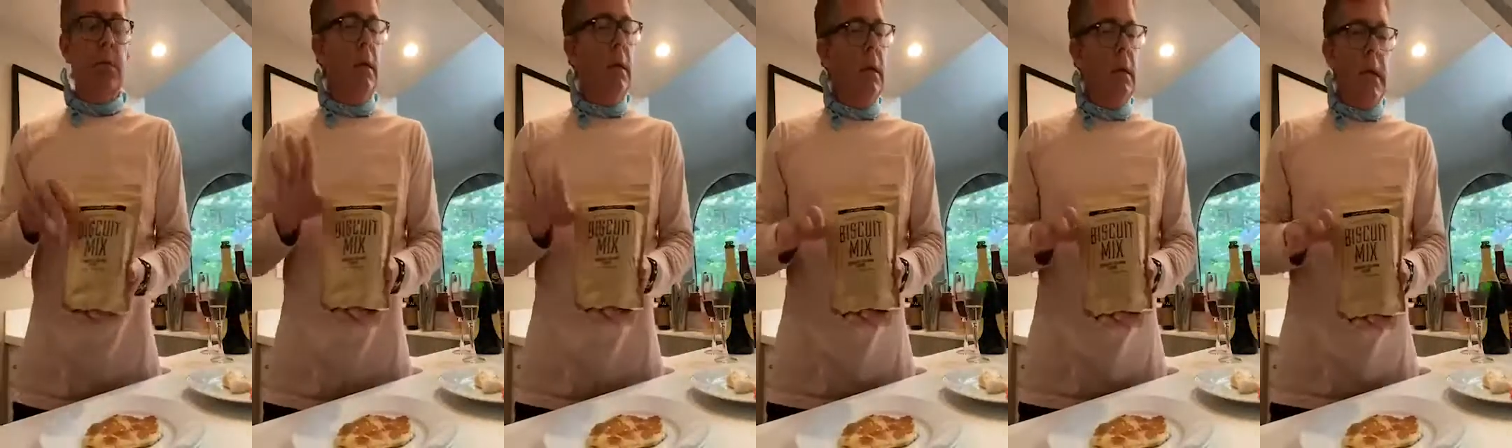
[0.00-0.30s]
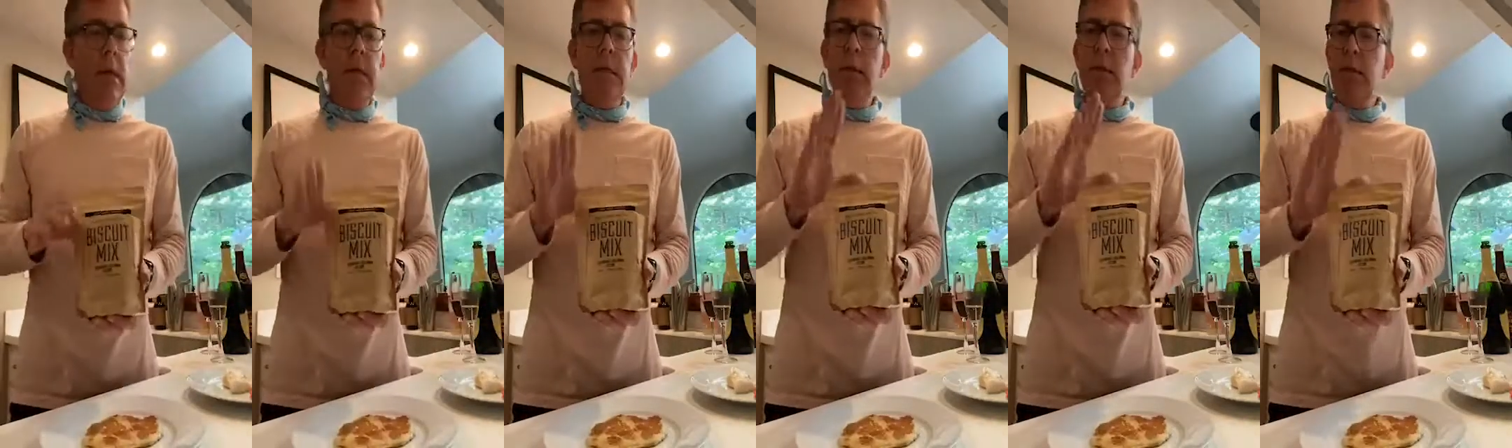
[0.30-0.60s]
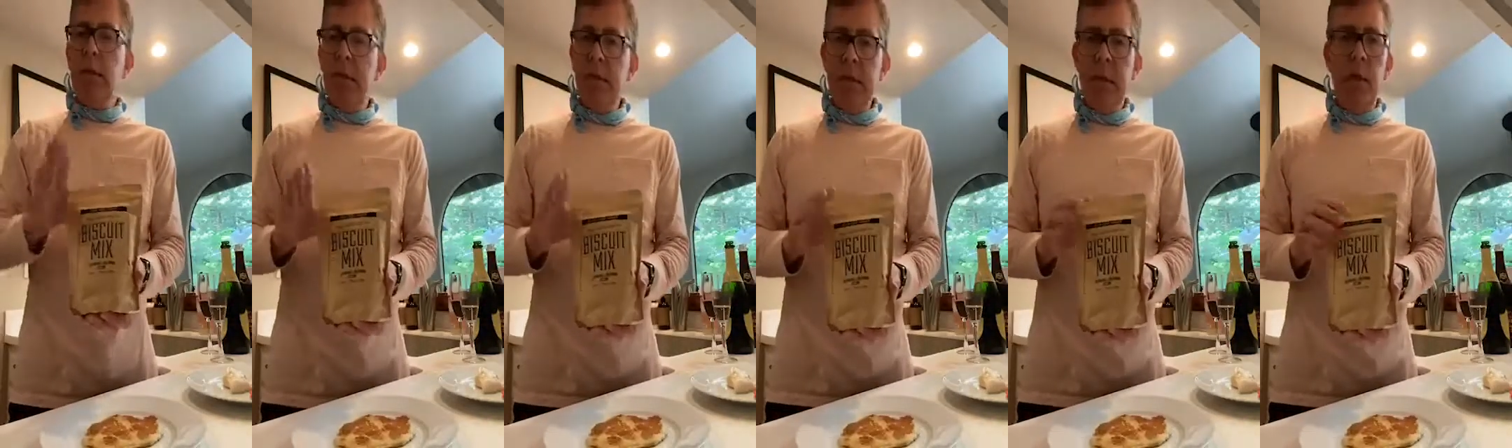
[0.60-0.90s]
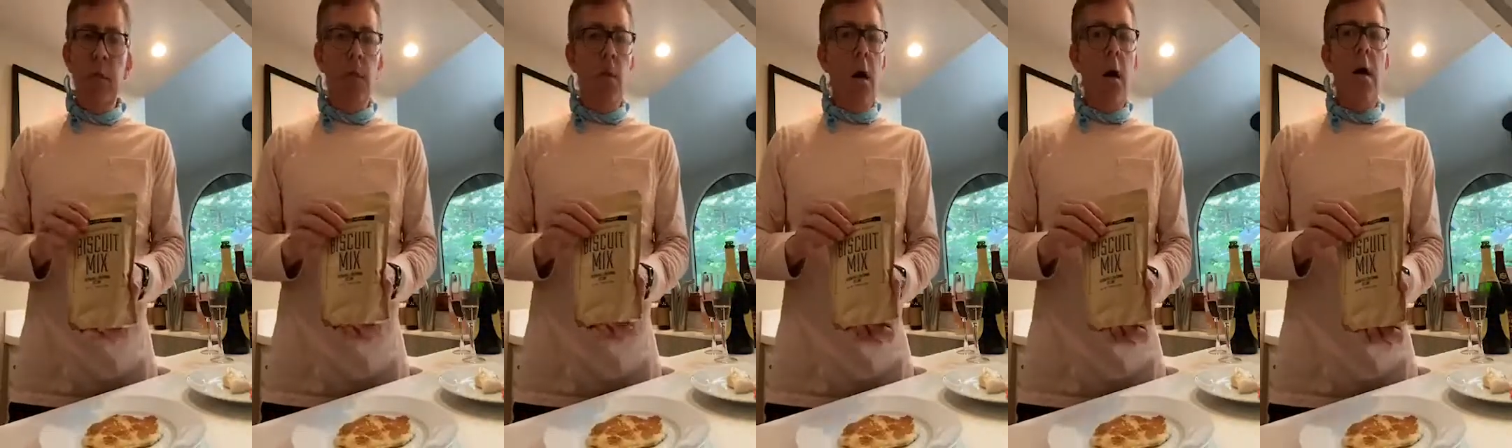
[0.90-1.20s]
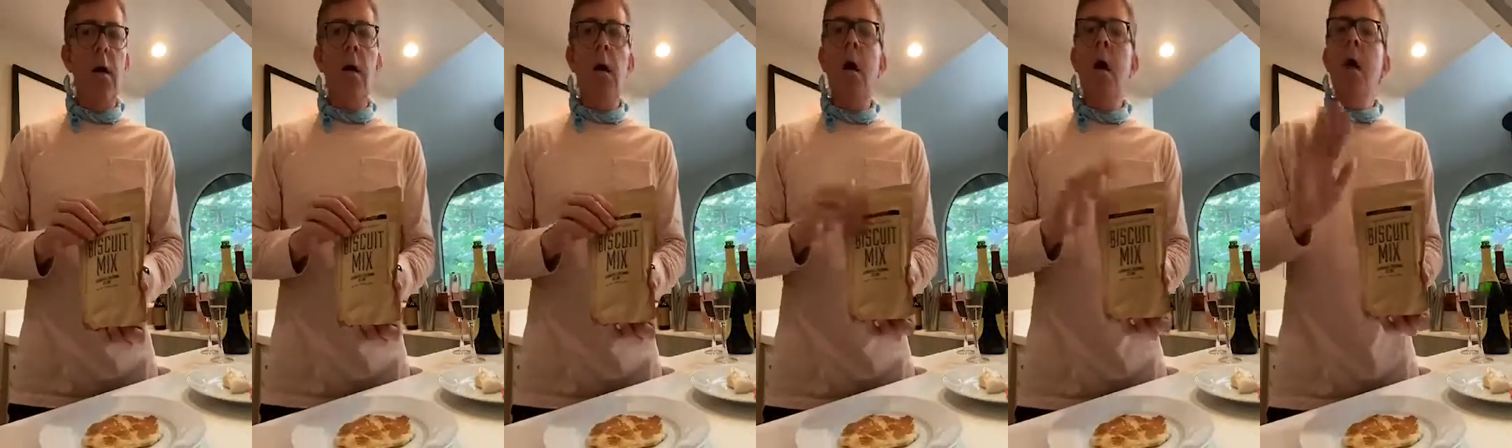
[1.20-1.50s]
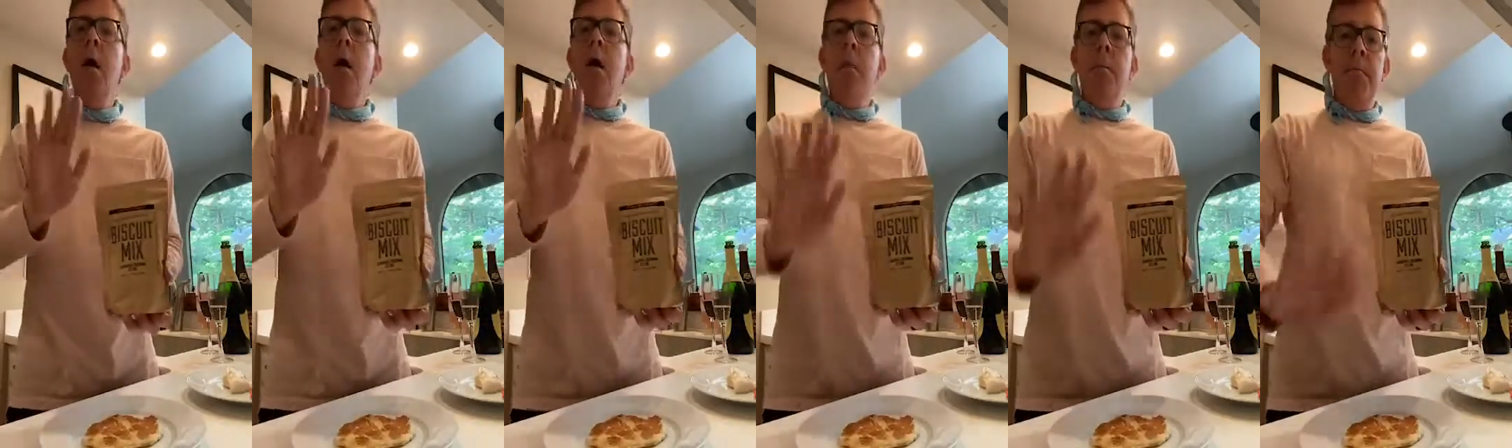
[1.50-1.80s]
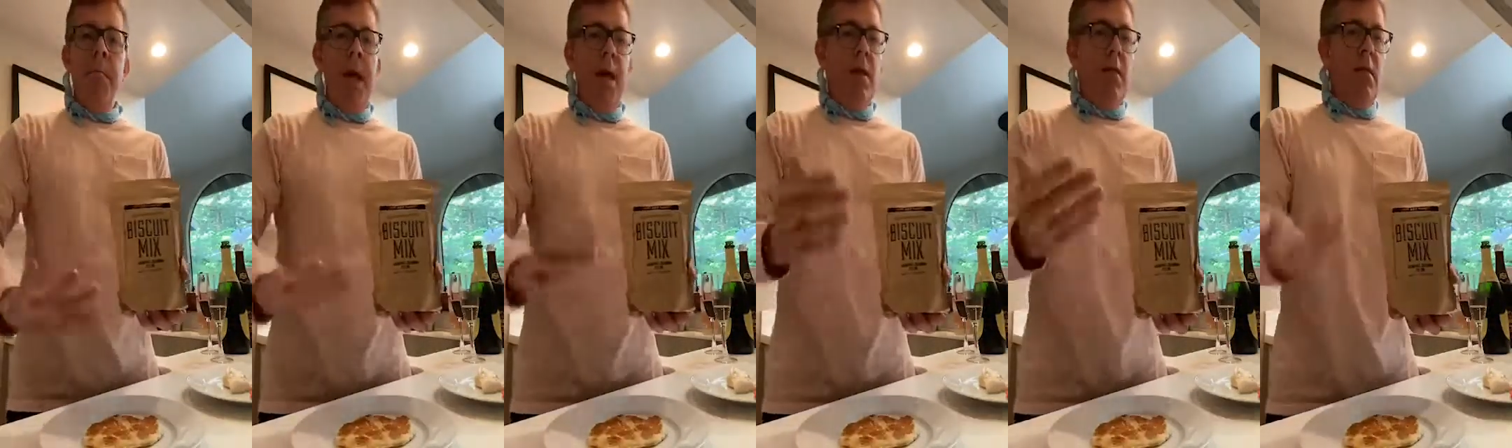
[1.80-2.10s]
Really easy, just add water,
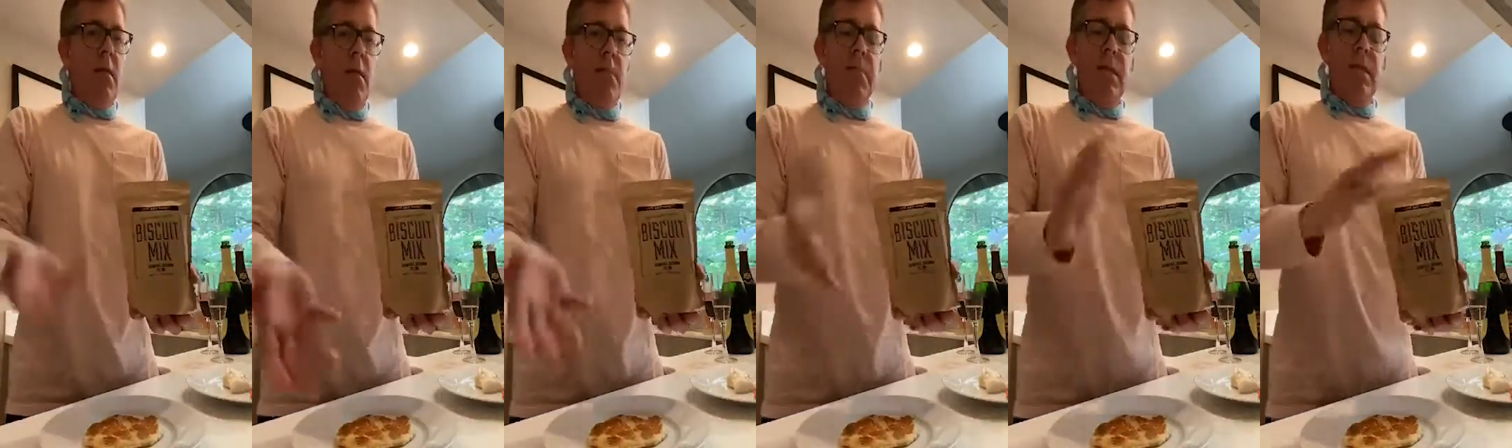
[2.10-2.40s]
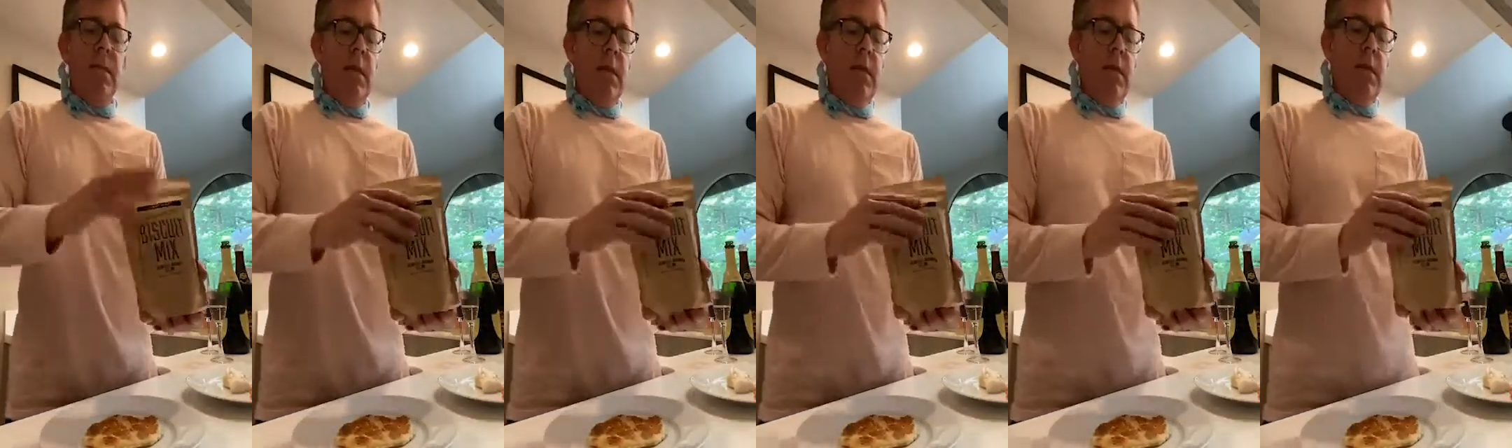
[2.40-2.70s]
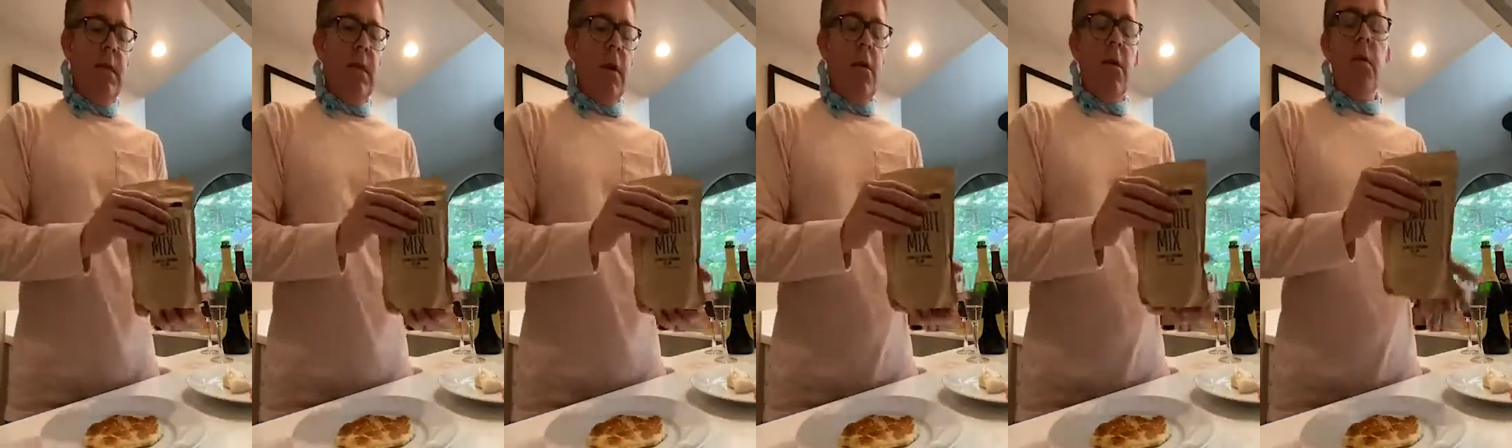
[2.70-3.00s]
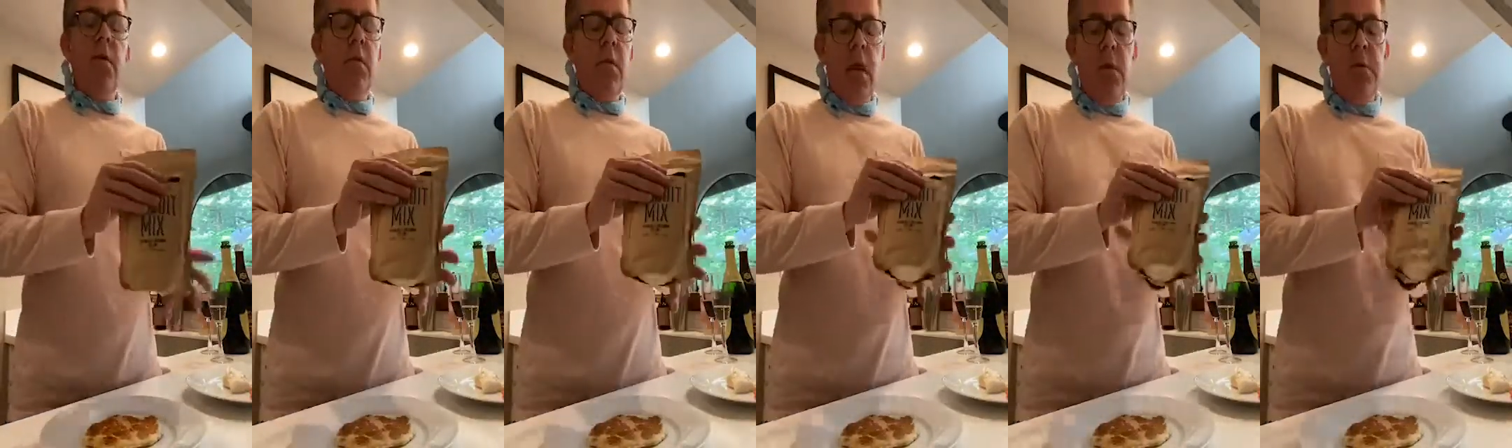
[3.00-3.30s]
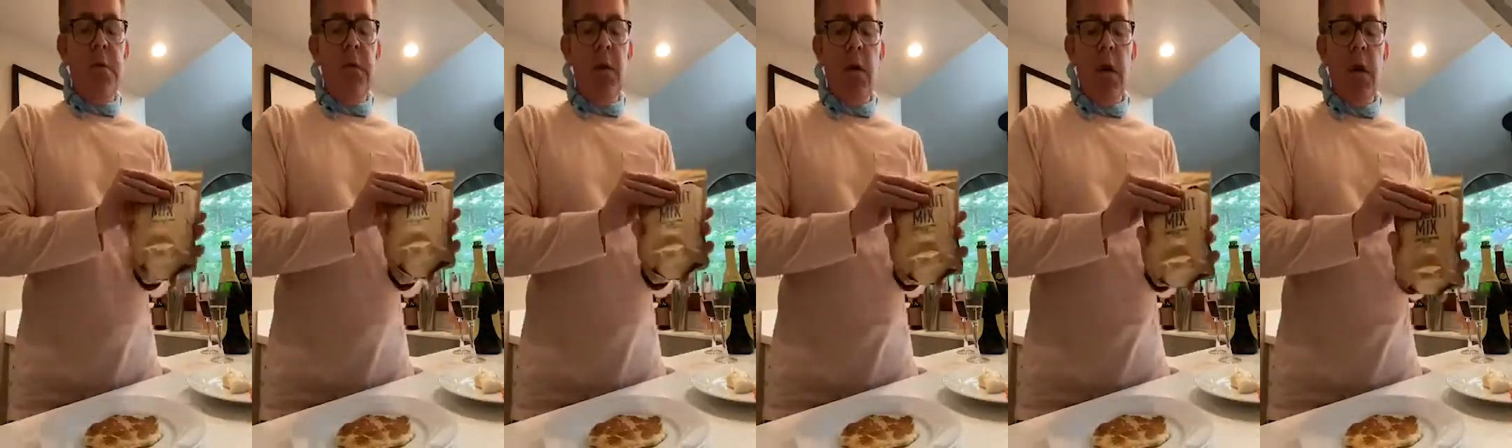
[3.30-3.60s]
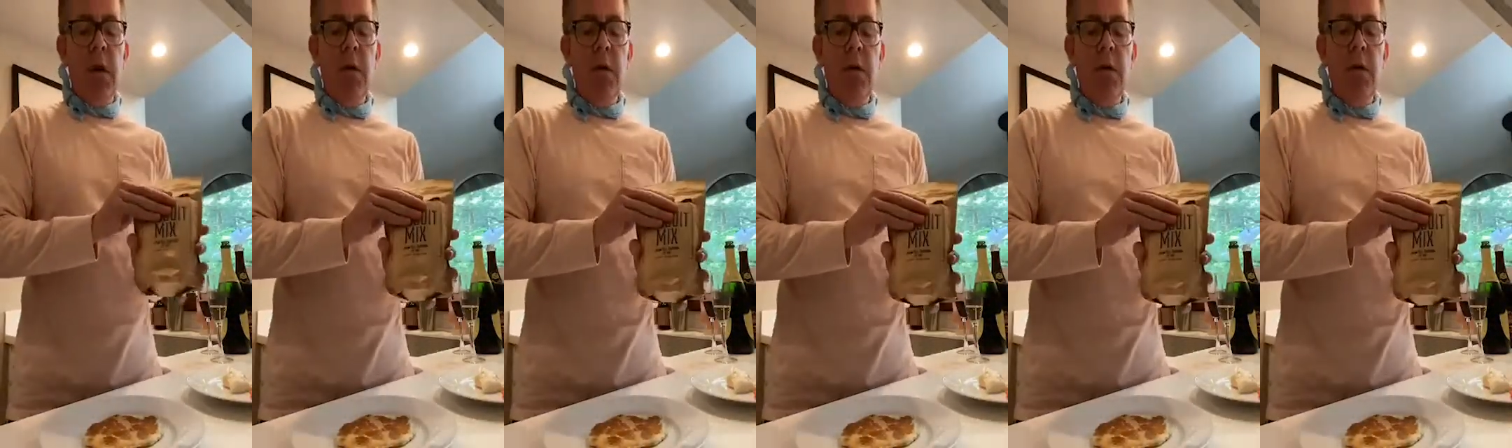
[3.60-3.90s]
bake the biscuits, cook